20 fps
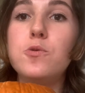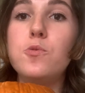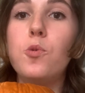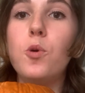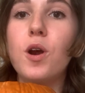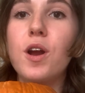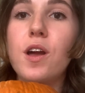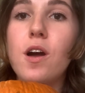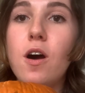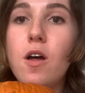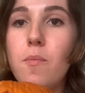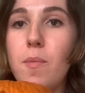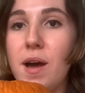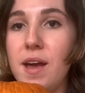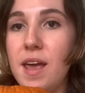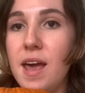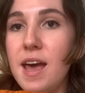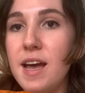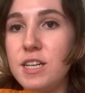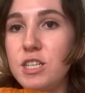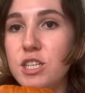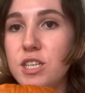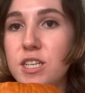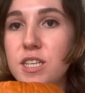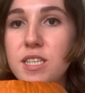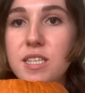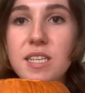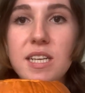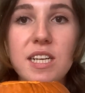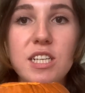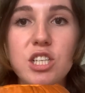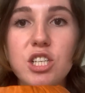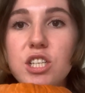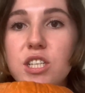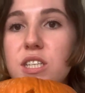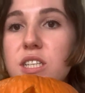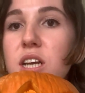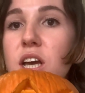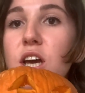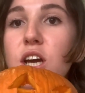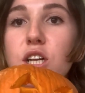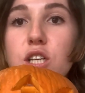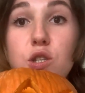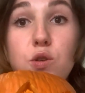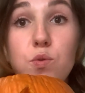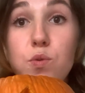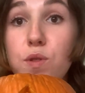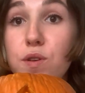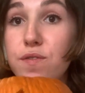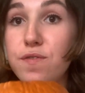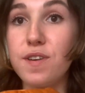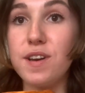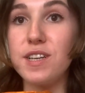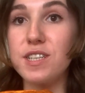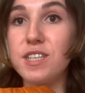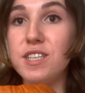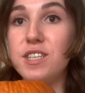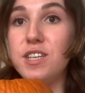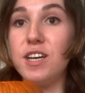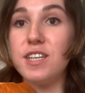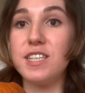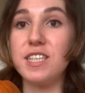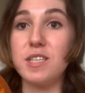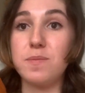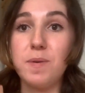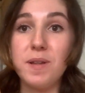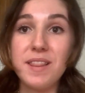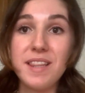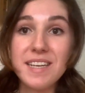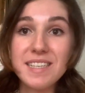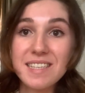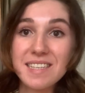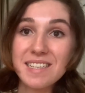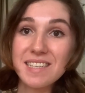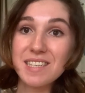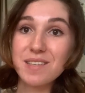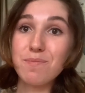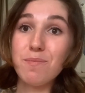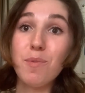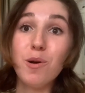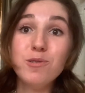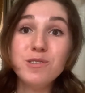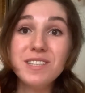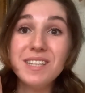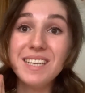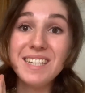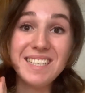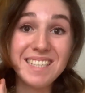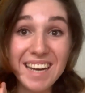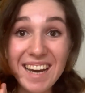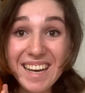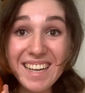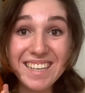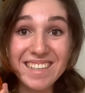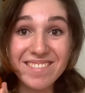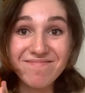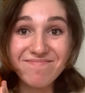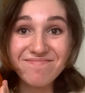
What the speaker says: work on my edges and just do the finishing touches, but this is mostly done.